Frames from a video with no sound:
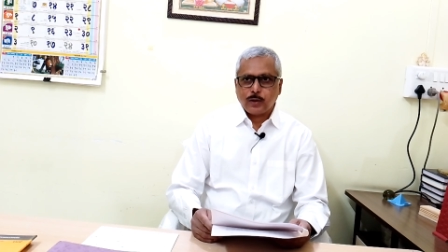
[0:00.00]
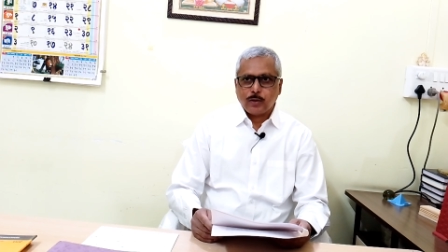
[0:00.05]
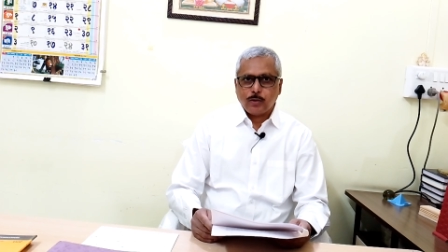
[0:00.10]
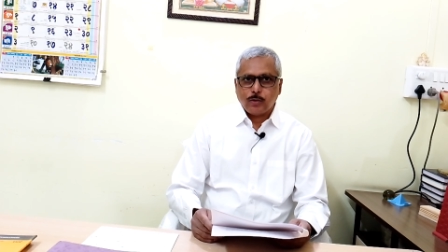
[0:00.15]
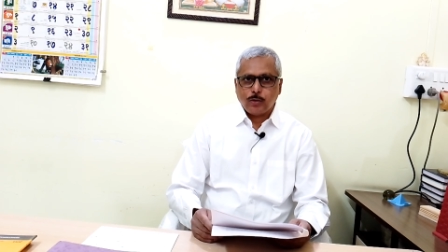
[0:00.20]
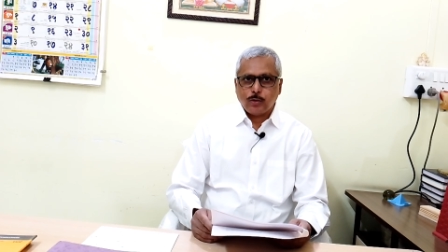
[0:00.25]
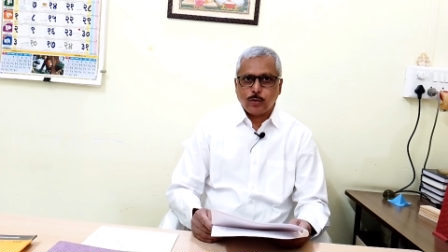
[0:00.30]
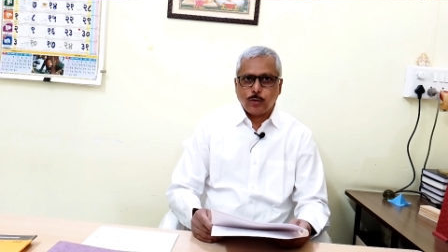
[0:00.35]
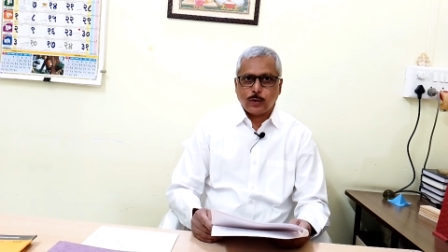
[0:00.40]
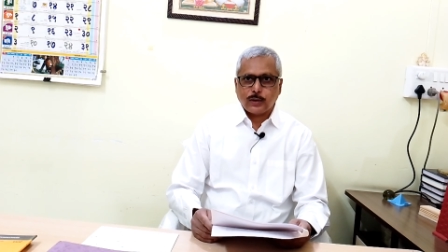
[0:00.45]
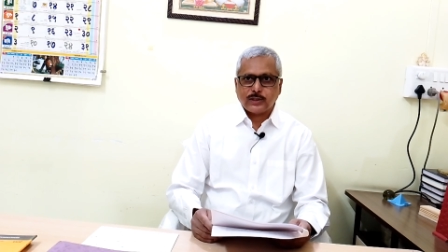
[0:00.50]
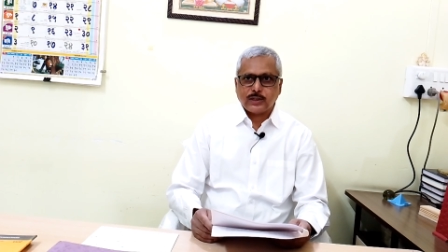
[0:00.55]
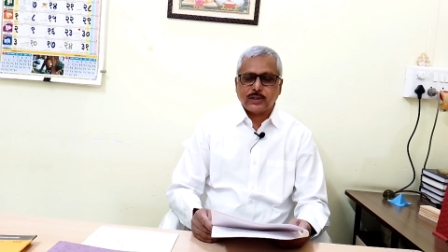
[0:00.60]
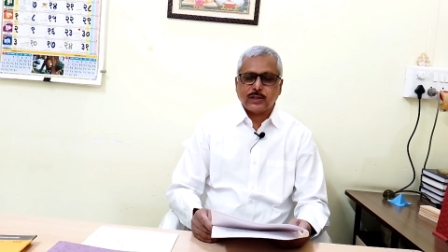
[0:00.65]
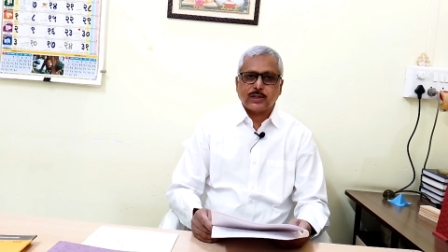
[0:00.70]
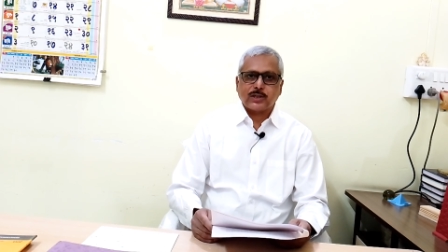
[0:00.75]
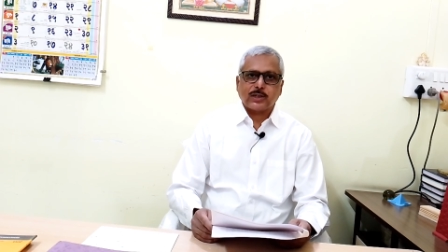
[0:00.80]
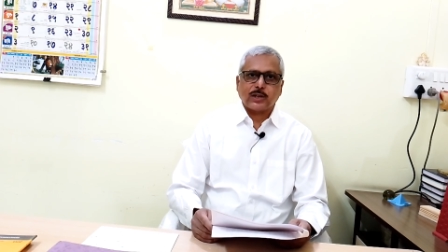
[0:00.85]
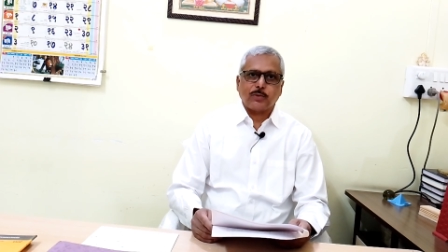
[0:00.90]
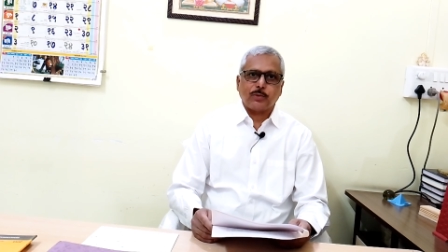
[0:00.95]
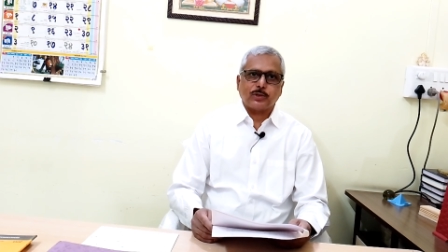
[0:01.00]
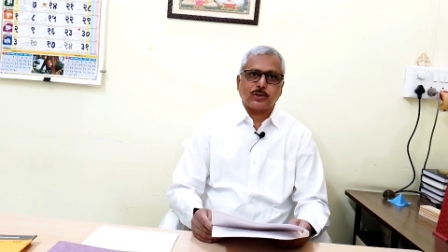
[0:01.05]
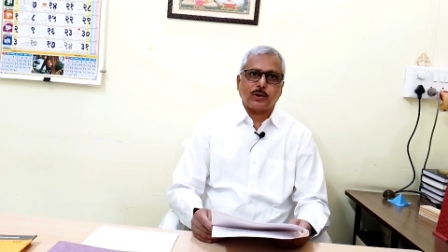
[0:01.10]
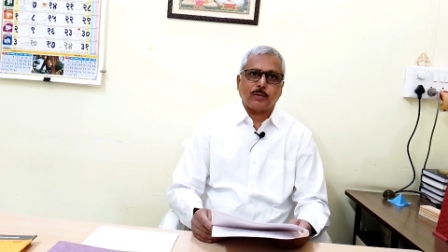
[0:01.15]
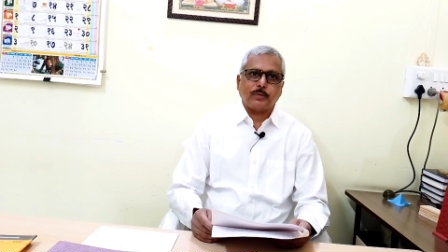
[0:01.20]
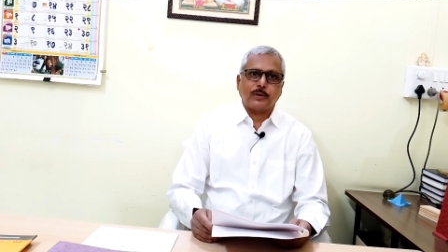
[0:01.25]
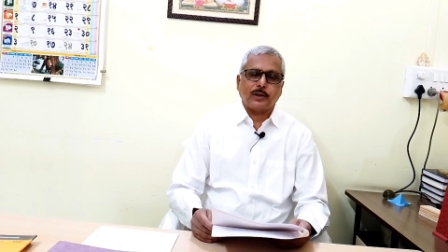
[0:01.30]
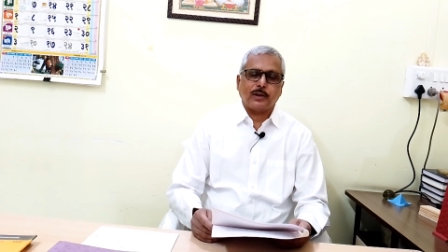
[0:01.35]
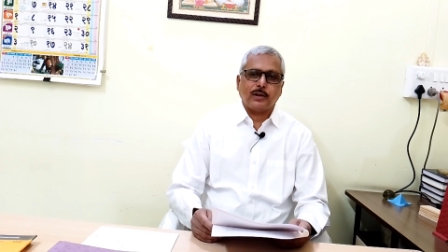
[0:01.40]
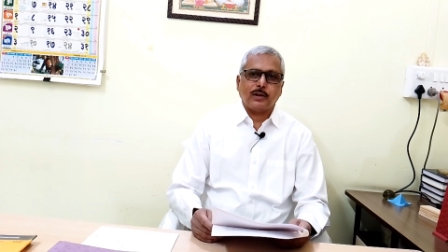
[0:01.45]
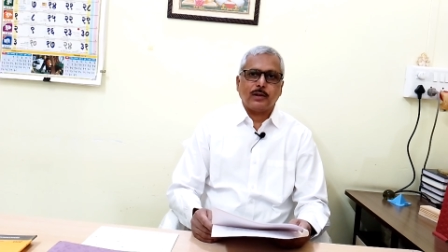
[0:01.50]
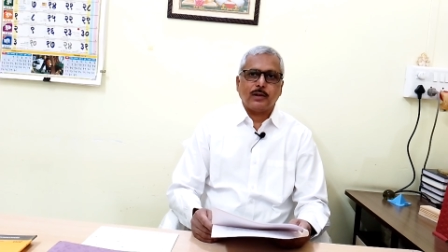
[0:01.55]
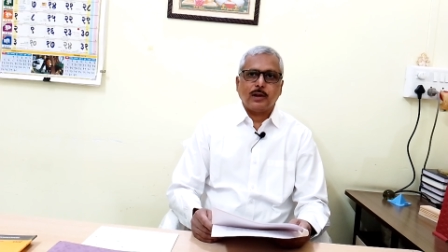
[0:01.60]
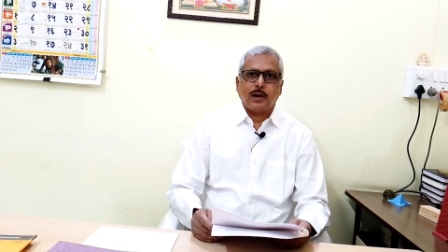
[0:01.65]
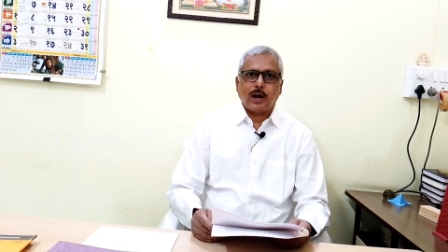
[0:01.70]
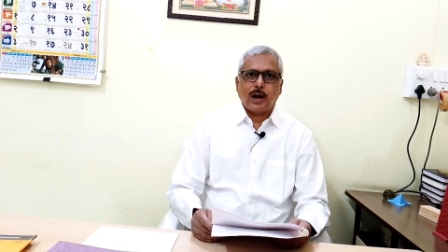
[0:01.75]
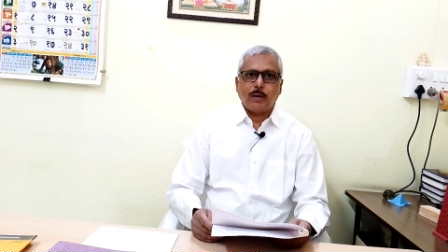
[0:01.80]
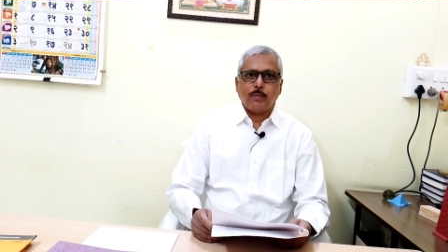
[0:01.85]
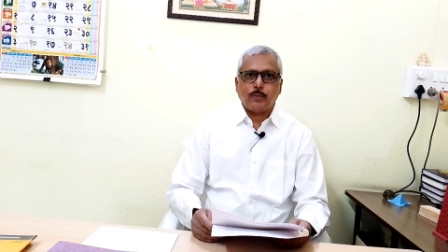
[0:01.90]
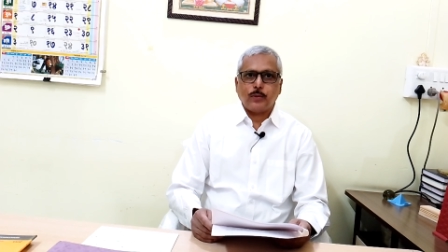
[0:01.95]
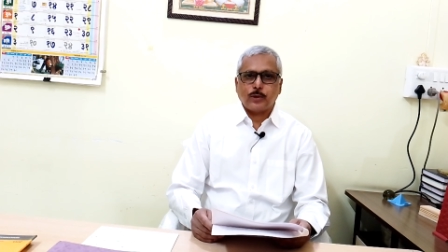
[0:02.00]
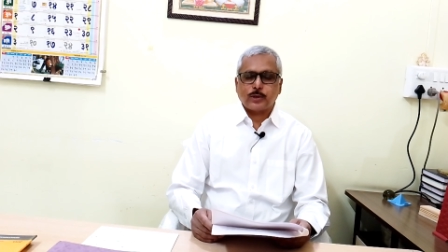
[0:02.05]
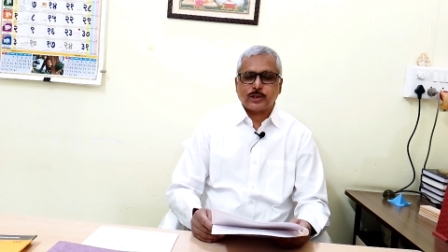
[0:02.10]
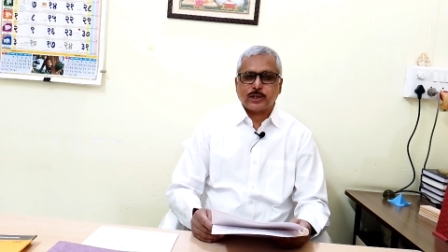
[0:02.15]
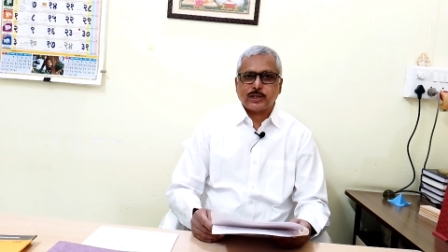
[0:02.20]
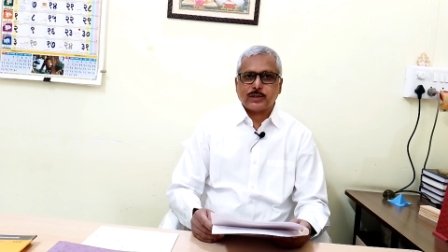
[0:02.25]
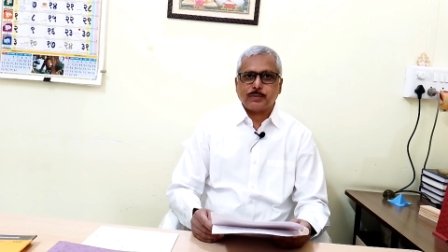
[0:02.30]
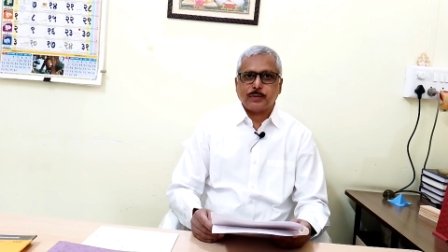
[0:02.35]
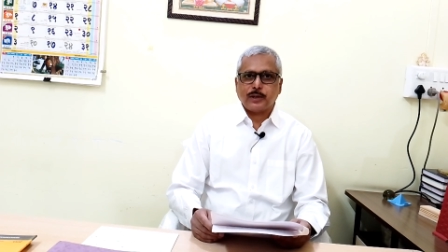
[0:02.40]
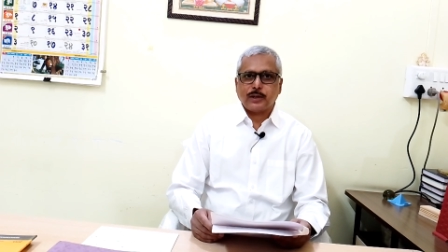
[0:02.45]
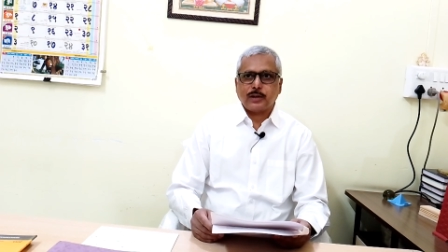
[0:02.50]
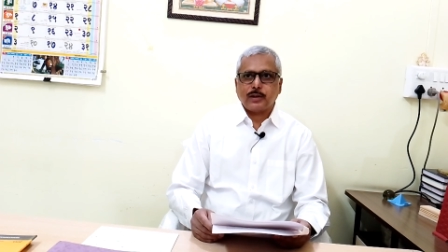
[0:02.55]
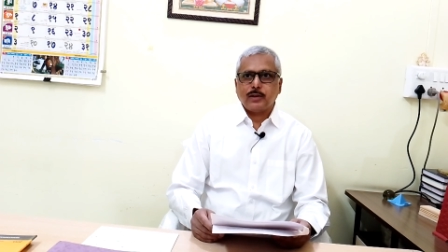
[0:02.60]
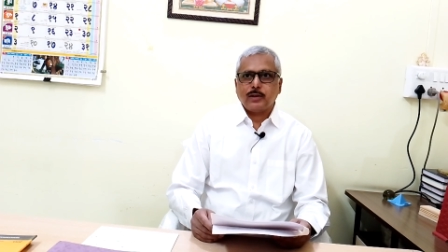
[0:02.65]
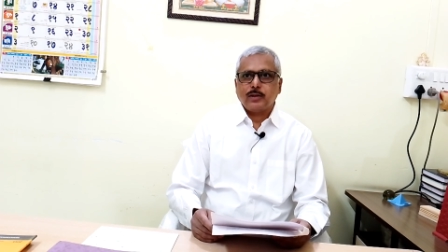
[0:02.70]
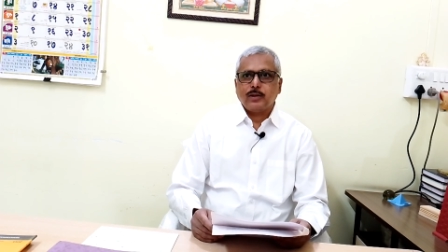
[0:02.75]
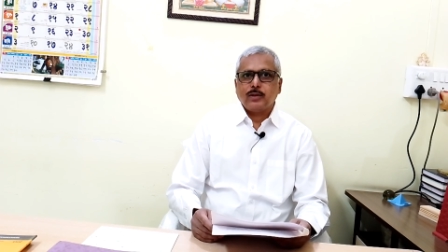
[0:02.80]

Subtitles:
who was in the service of the armed forces but